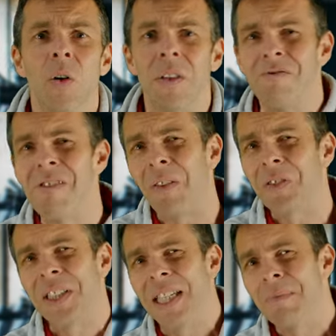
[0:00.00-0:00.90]
or the
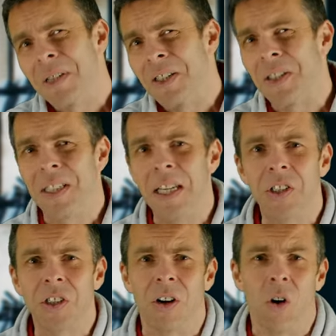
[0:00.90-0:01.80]
rough seam on your t
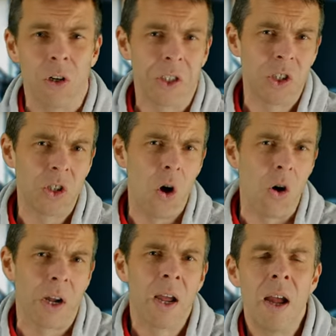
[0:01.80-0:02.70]
shirt or
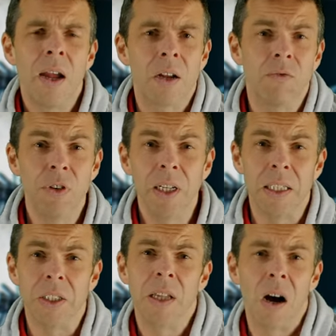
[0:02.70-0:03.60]
sock can
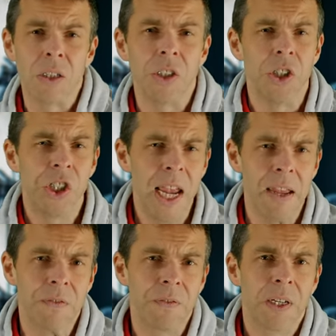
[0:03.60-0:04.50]
really start to
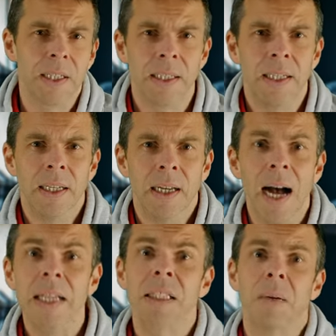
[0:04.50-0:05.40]
chafe.
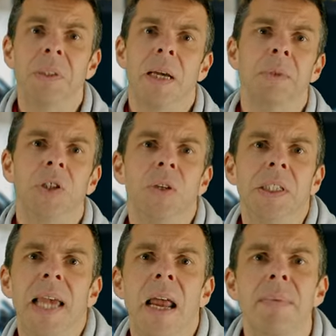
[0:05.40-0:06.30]
I sometimes do a
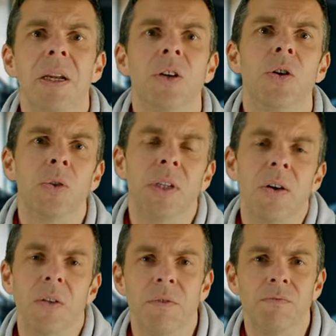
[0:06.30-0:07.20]
10 minute cool
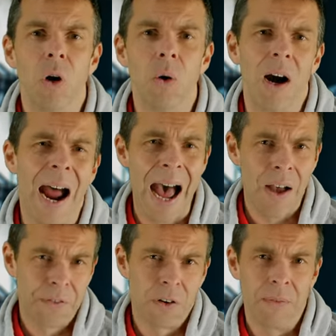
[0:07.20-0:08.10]
down on the rower
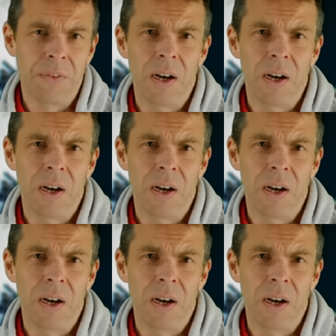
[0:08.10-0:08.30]
after I've